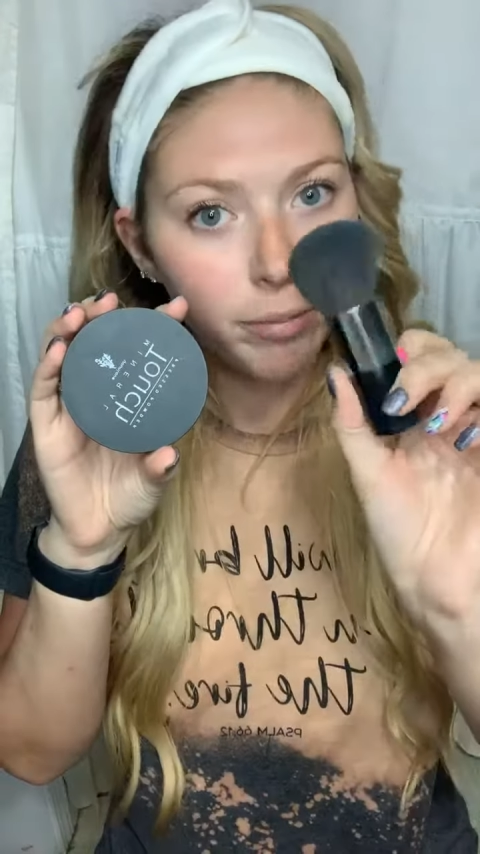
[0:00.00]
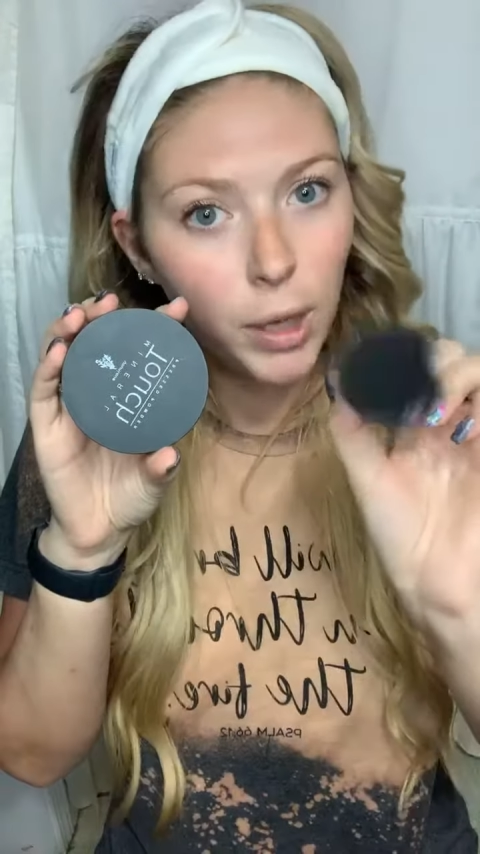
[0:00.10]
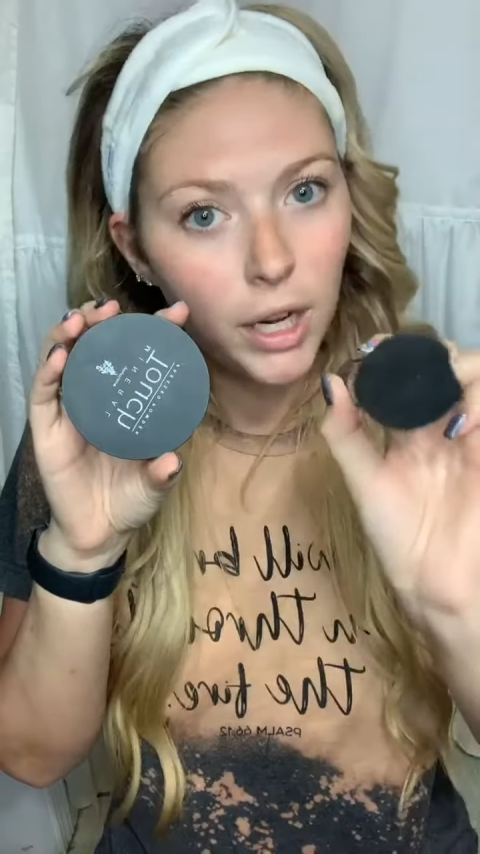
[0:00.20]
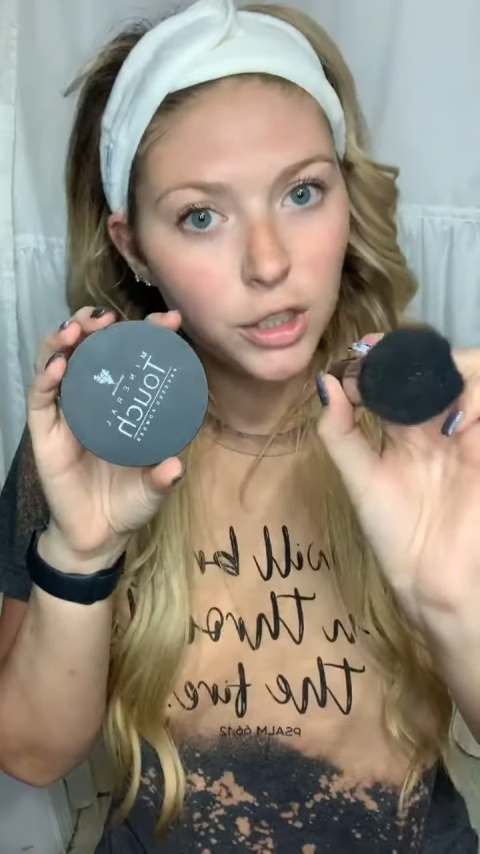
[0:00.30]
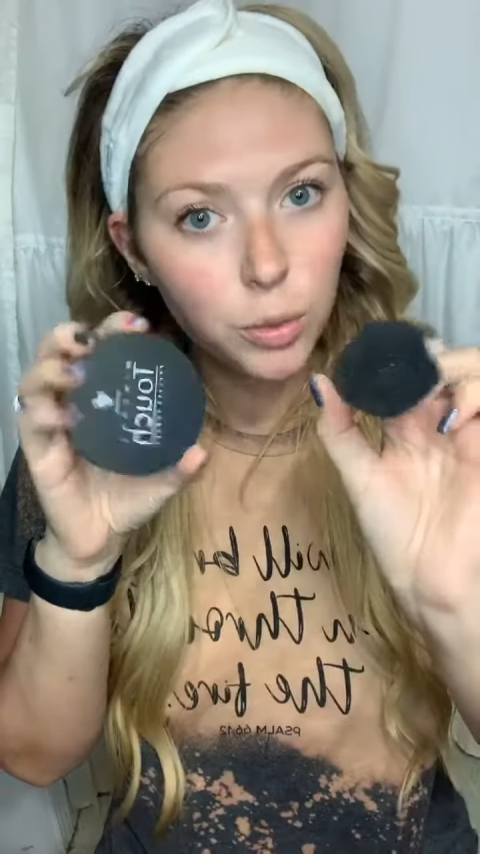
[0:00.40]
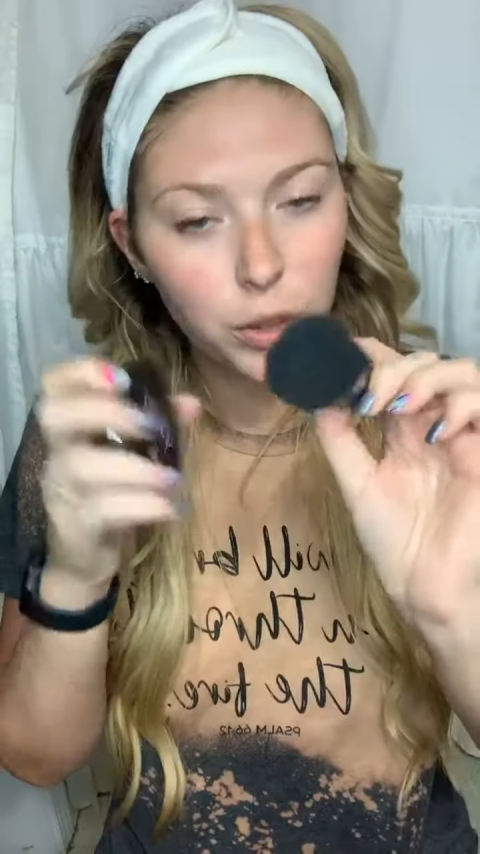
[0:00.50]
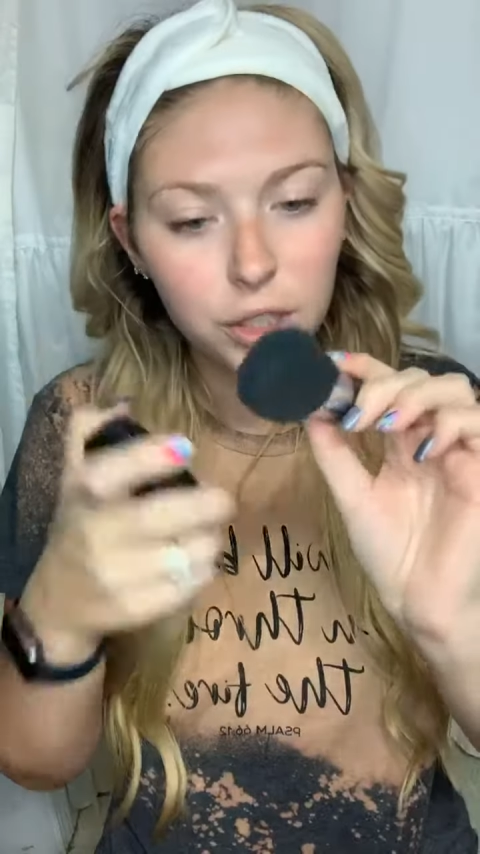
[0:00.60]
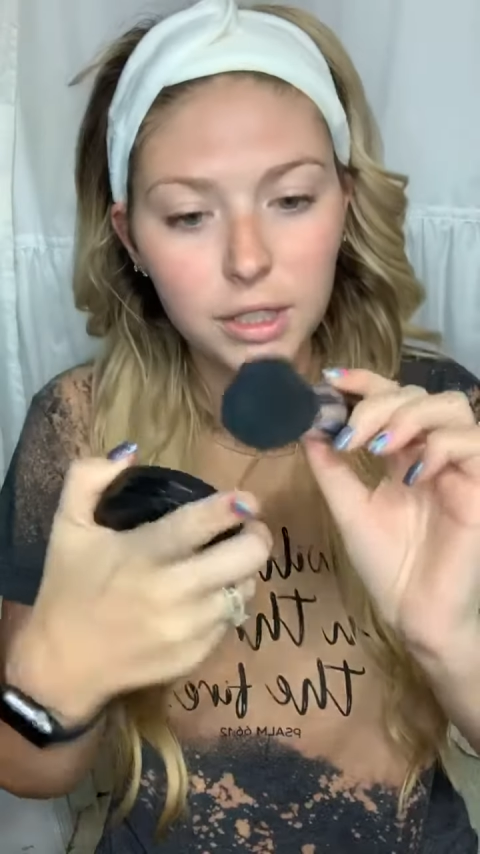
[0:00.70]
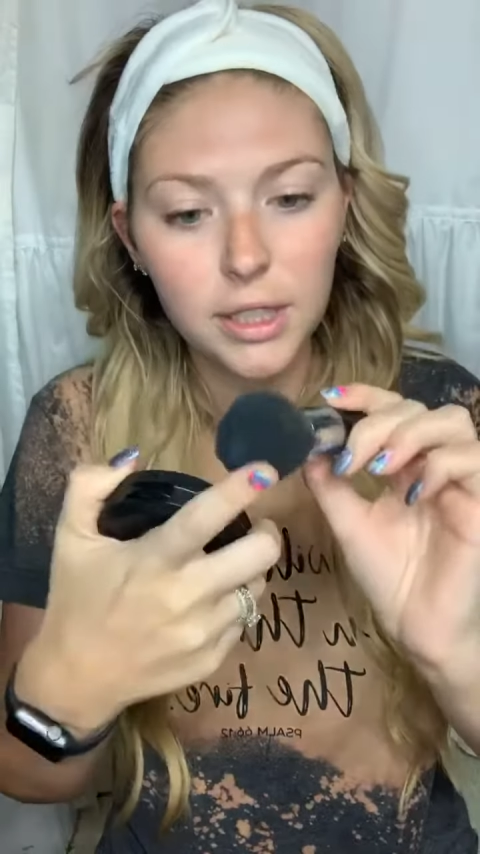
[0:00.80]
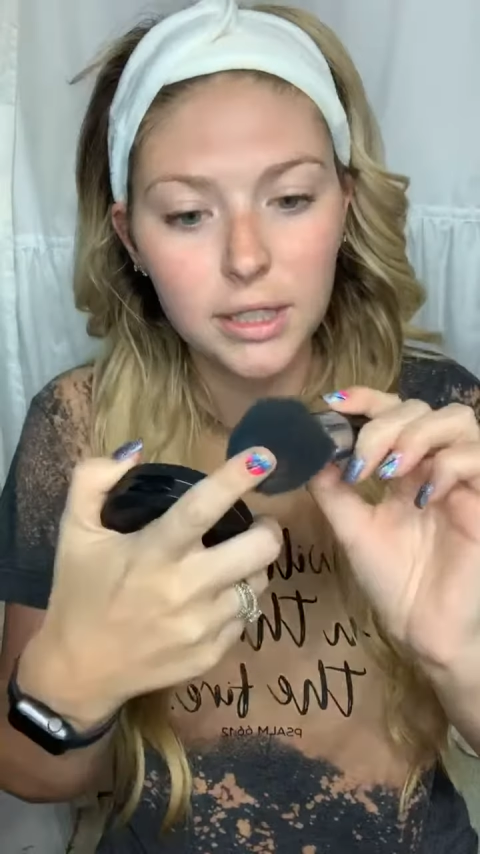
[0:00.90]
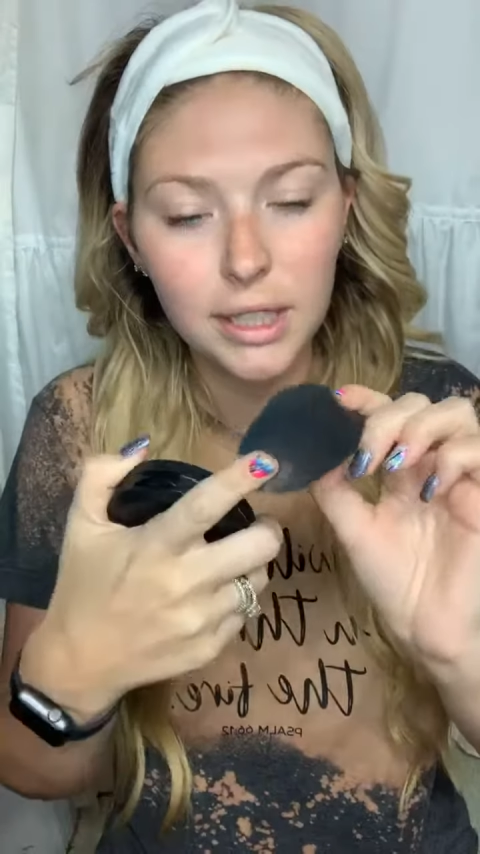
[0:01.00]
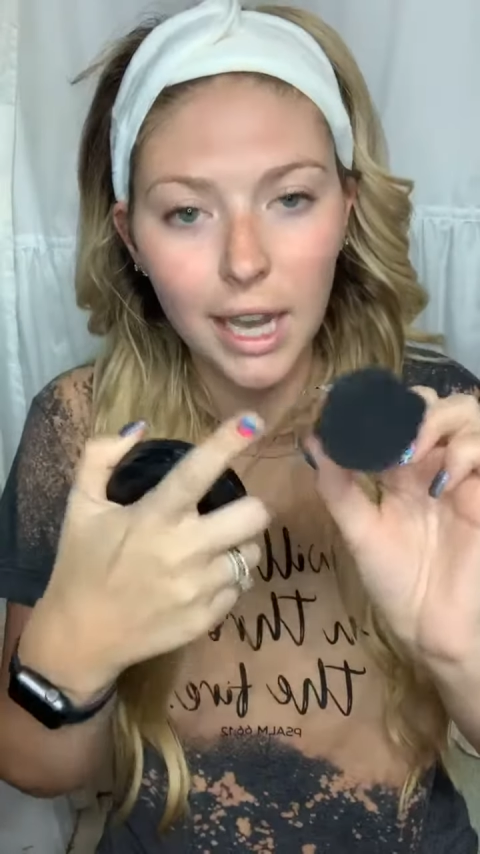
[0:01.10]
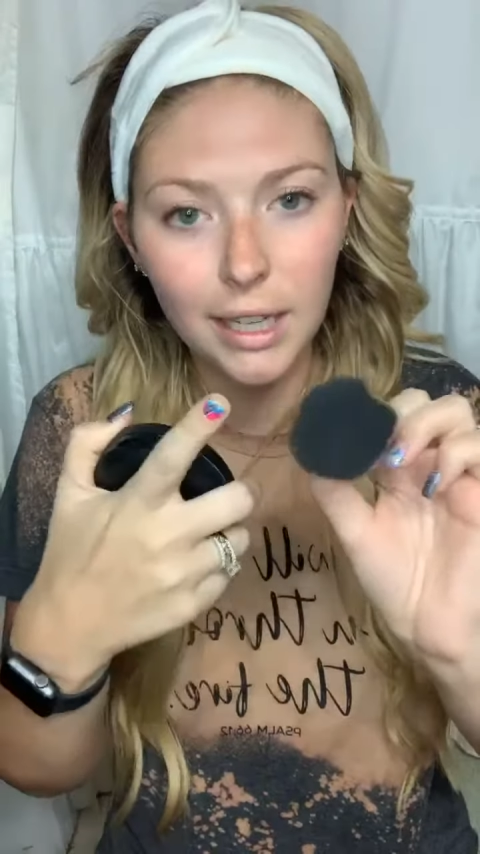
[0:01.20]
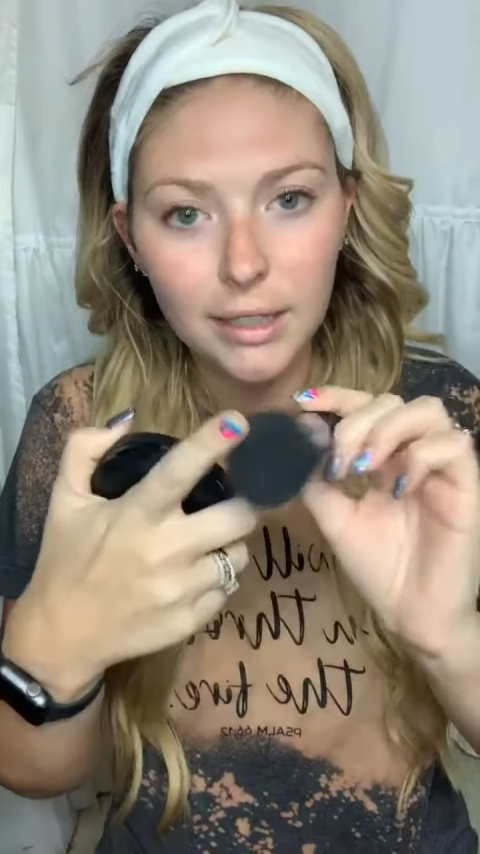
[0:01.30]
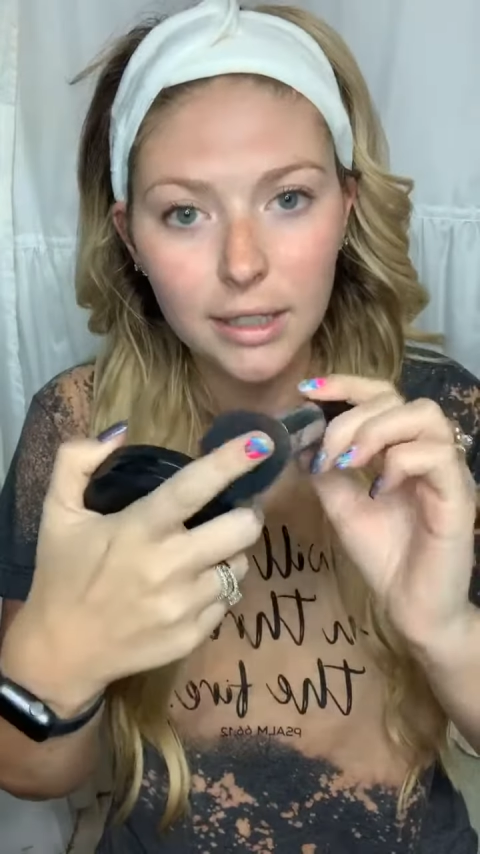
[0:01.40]
brush, which is this
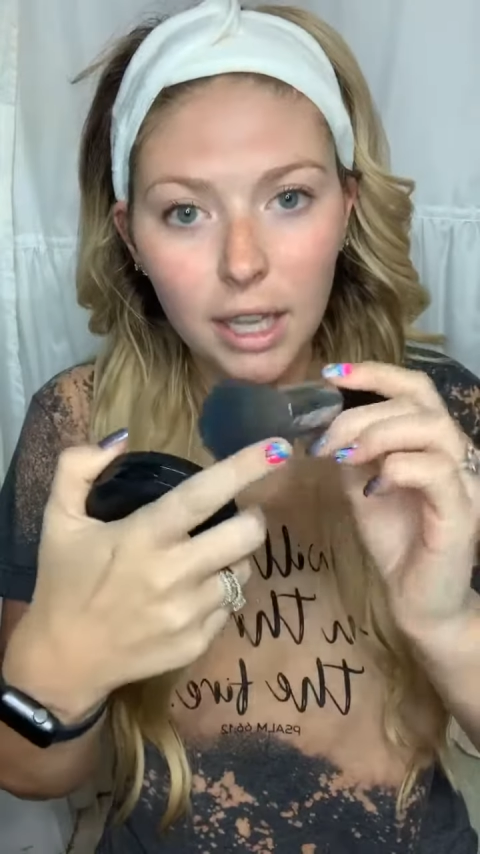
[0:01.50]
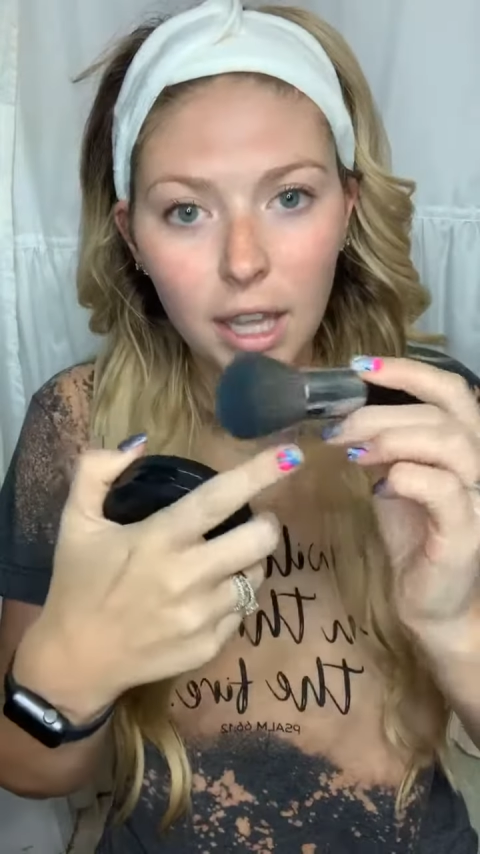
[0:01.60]
nice,